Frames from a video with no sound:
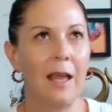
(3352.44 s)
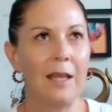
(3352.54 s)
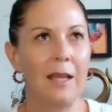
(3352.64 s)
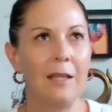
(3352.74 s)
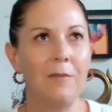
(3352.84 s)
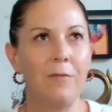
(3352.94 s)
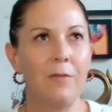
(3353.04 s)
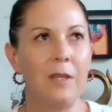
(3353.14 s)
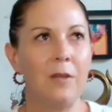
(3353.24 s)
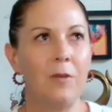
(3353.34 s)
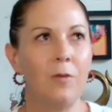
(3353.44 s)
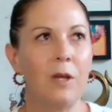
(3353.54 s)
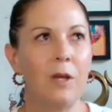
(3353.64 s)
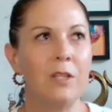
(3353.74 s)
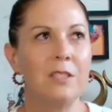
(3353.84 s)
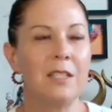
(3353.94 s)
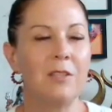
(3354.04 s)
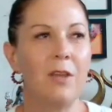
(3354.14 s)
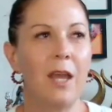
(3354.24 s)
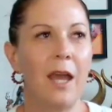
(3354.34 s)
And any fear or worries
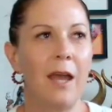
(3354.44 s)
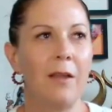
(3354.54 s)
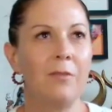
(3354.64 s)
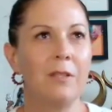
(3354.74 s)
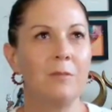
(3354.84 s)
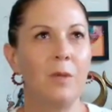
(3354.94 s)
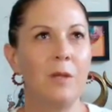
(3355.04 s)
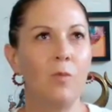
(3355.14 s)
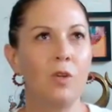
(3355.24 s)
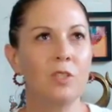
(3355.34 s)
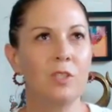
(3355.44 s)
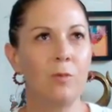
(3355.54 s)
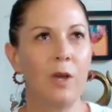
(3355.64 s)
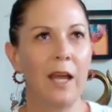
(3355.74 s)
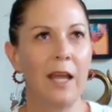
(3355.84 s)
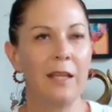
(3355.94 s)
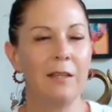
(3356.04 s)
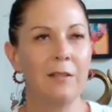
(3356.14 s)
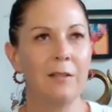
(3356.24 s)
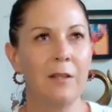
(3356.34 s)
that you had has been washed
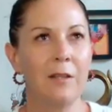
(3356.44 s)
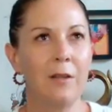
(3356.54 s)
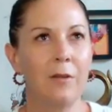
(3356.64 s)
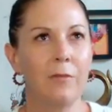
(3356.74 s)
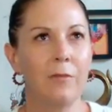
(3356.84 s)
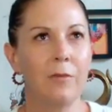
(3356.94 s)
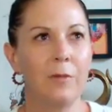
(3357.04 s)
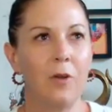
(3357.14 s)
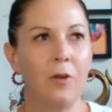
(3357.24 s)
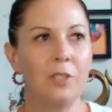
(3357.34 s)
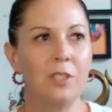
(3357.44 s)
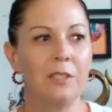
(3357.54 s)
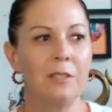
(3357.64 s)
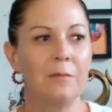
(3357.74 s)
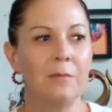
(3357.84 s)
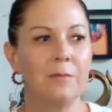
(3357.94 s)
away from the ocean.